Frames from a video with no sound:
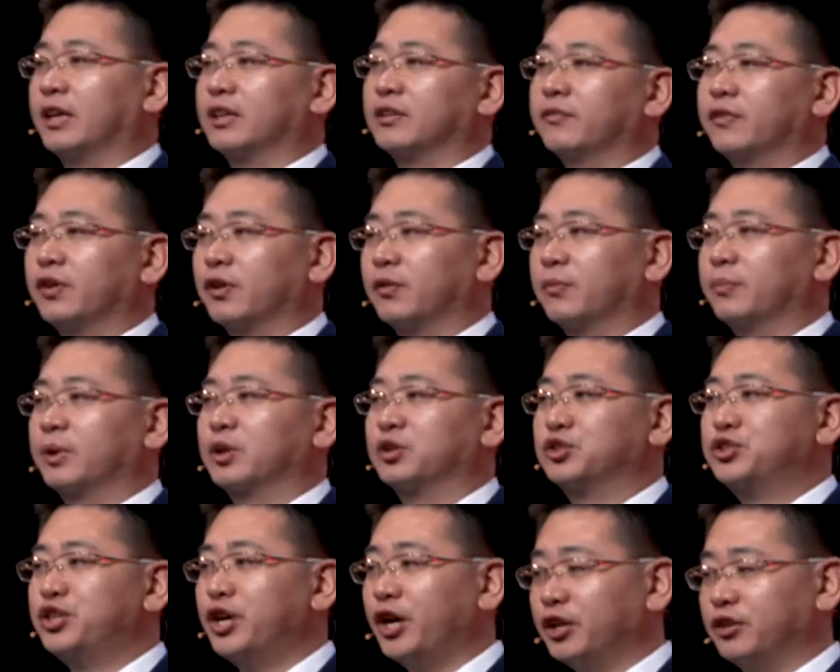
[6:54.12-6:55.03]
will be
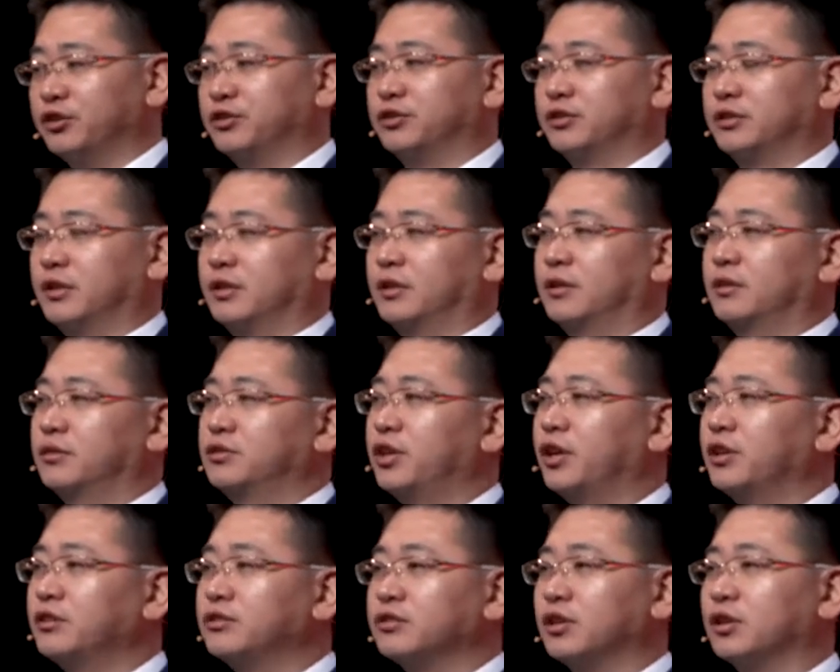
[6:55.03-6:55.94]
changed
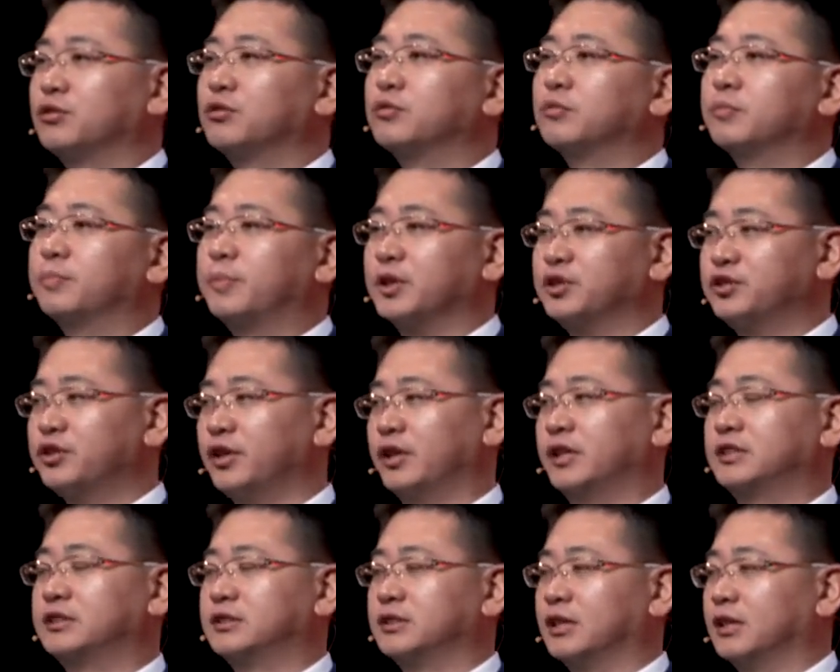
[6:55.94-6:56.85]
to
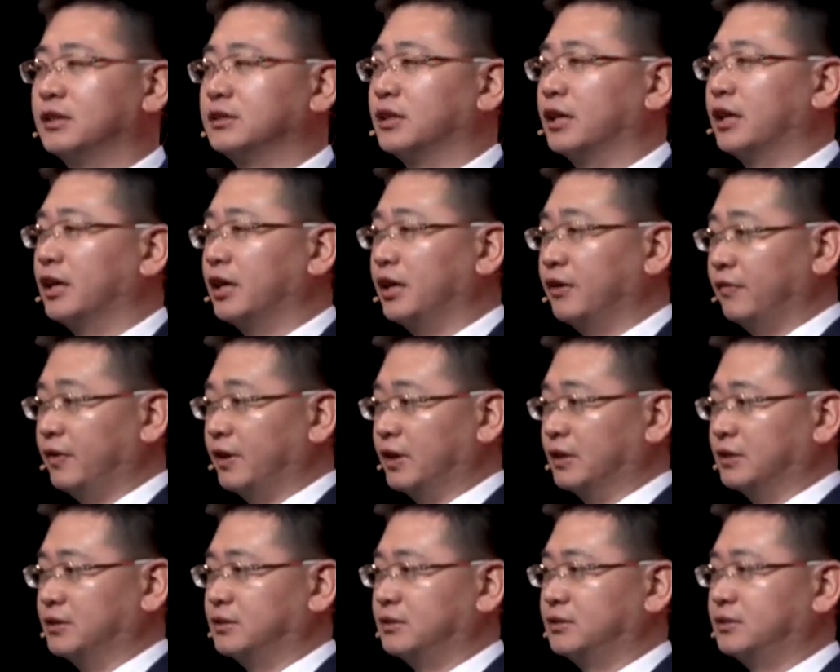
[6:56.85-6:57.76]
purchase the
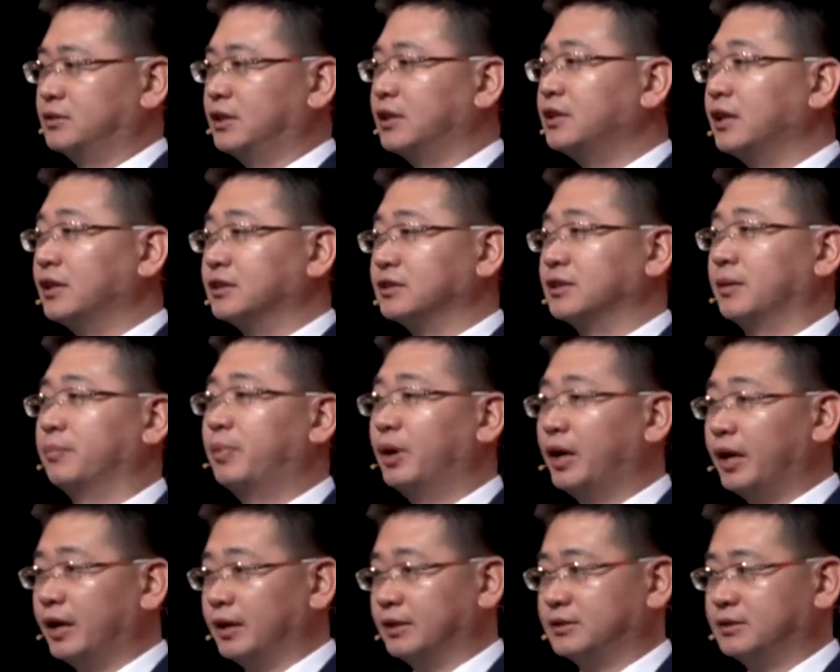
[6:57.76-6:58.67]
EVs. This is the
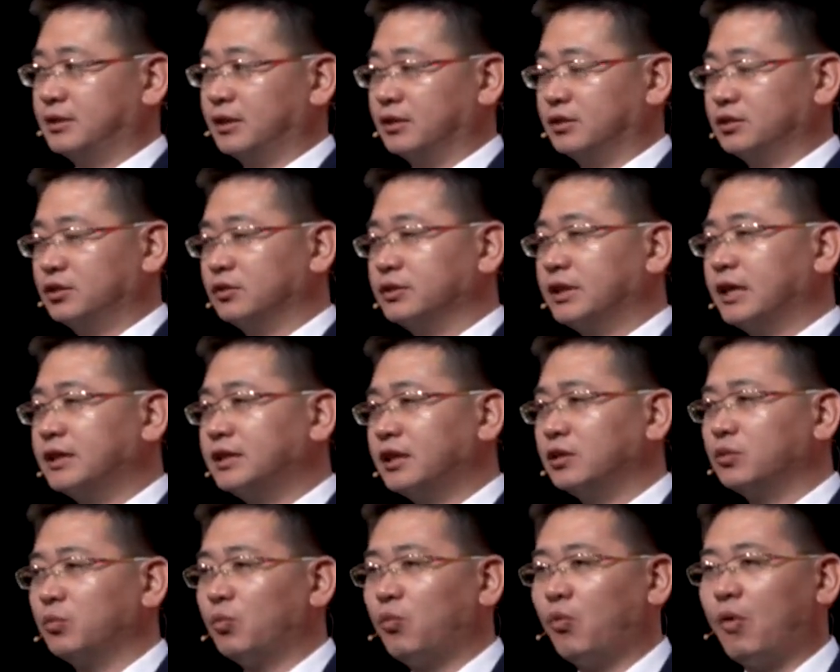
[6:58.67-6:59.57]
place. So that
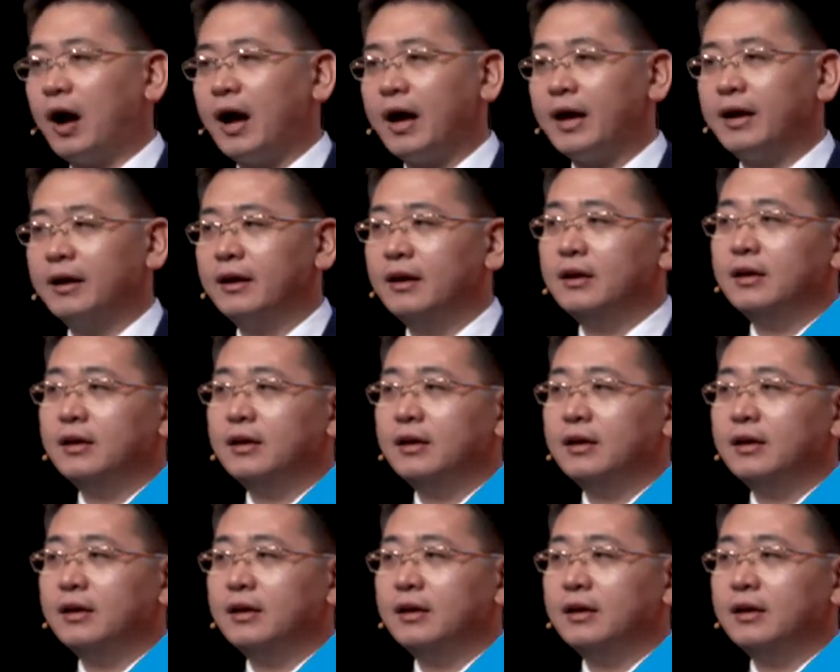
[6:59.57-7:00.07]
is why